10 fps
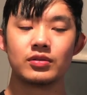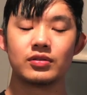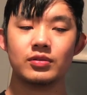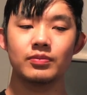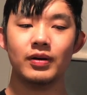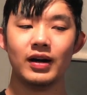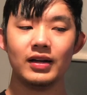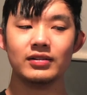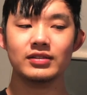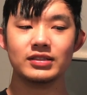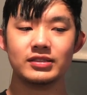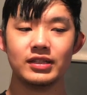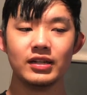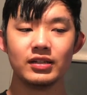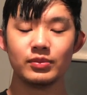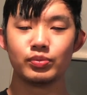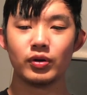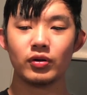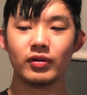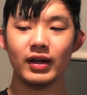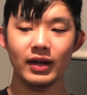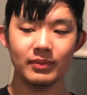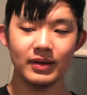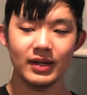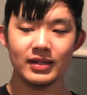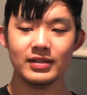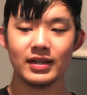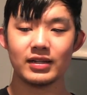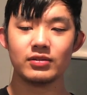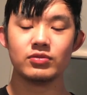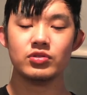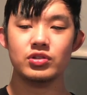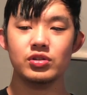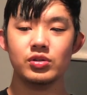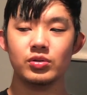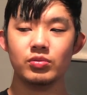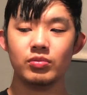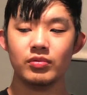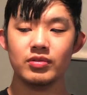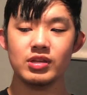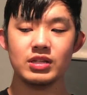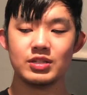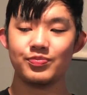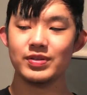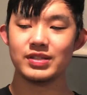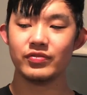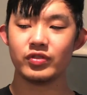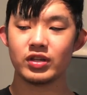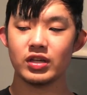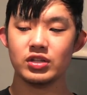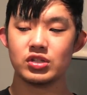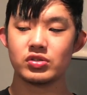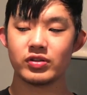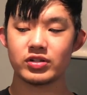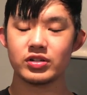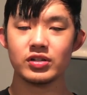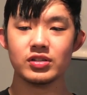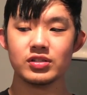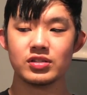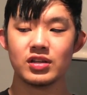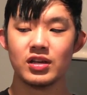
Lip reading: compile a standard program down to the specific instructions